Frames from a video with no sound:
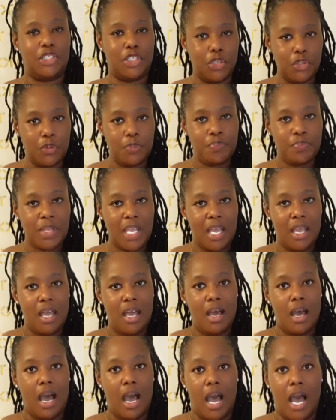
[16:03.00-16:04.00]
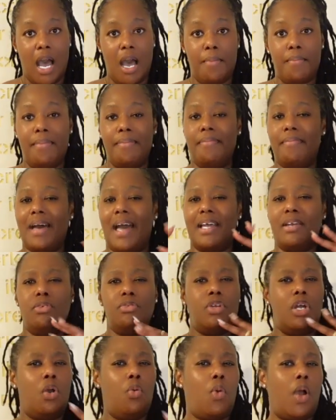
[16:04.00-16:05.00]
too. I
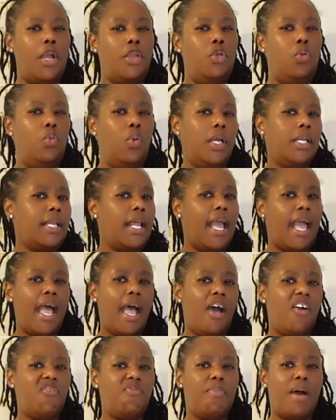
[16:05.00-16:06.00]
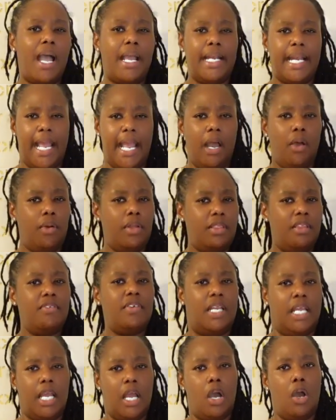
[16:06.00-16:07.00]
don't know why you wouldn't have by now in the
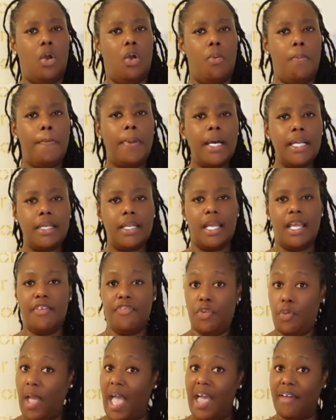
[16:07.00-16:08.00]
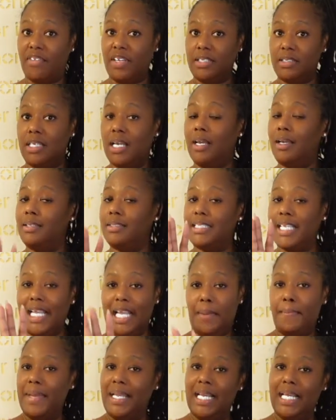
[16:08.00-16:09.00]
video, but if you haven't,
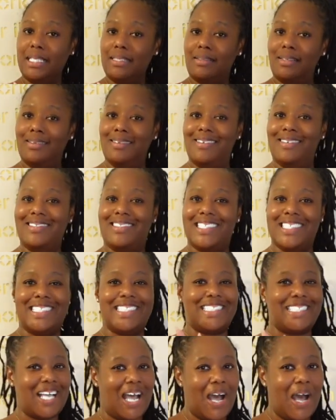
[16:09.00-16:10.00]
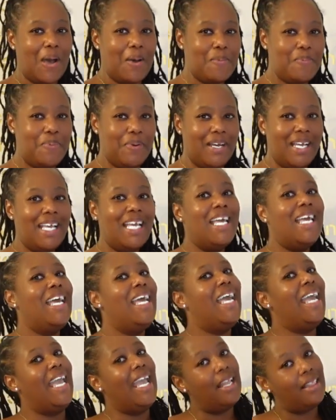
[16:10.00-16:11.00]
take a minute to stop,
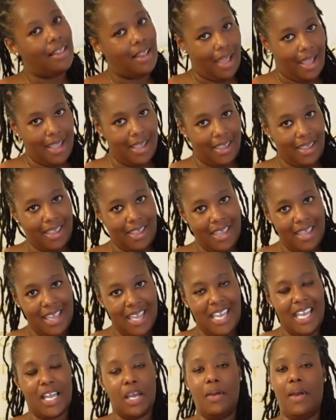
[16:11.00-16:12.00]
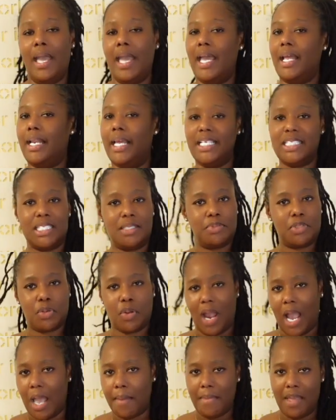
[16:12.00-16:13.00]
hit like, go ahead, hit
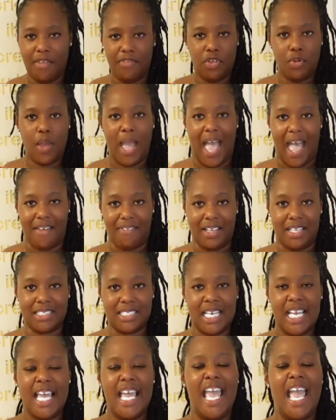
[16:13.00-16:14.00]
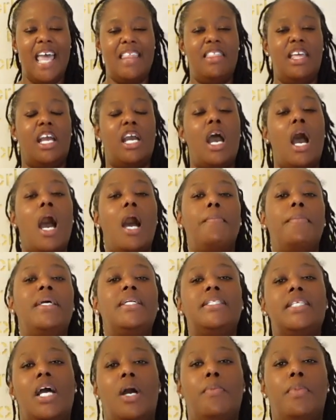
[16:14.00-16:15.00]
subscribe if you haven't, and then
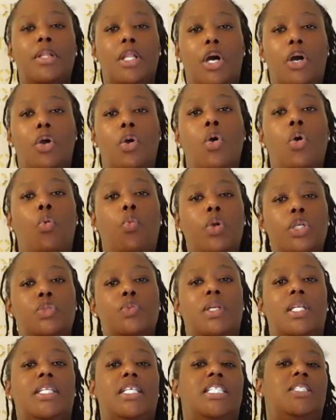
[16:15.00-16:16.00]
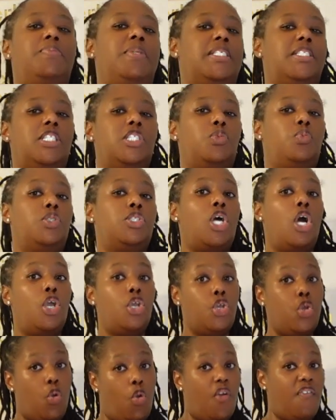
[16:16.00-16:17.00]
comment down below which one of these pieces was
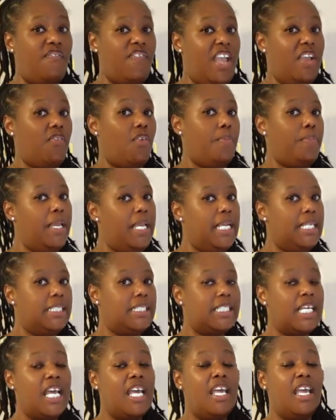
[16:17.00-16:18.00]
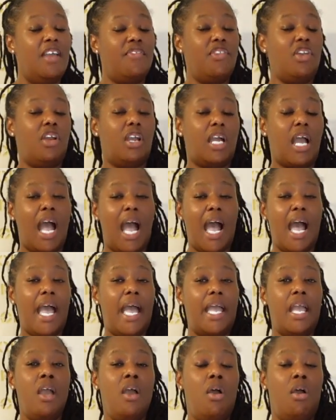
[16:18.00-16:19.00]
your favorite piece. If you're a
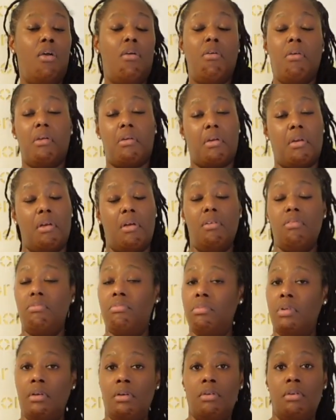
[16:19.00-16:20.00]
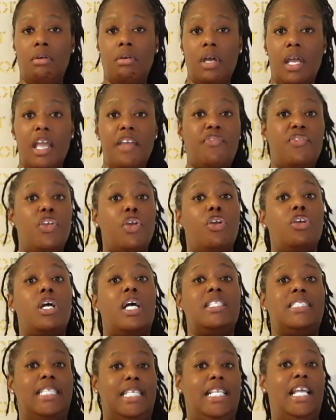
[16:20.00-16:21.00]
guy or a girl, if you're a
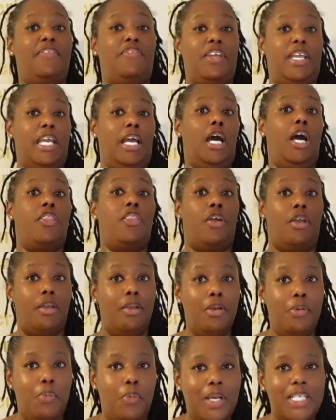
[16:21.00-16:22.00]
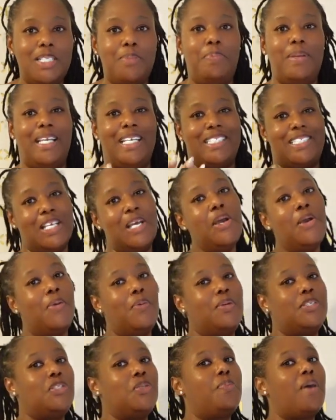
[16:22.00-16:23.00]
significant other, which piece
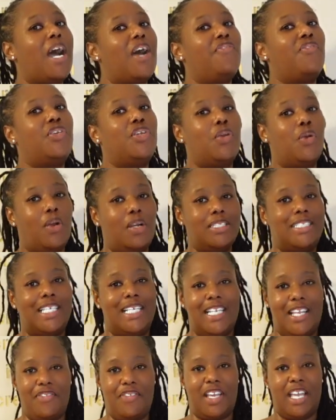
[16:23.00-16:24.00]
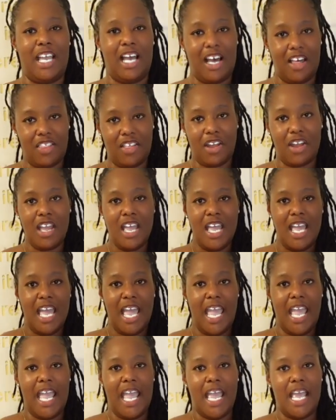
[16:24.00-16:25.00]
would you buy for your significant other?
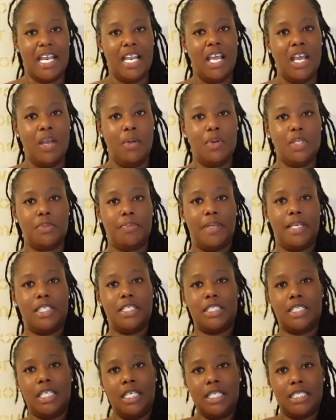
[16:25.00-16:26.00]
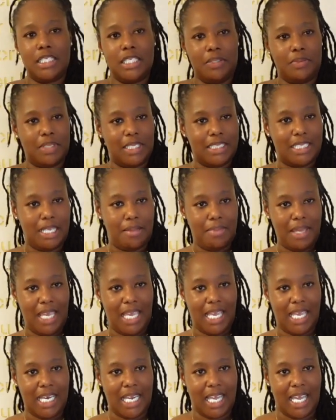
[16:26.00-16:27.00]
And which piece do you want to see
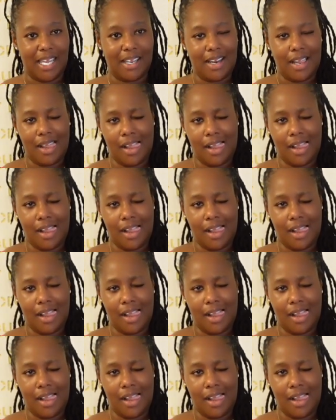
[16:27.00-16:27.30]
me in again?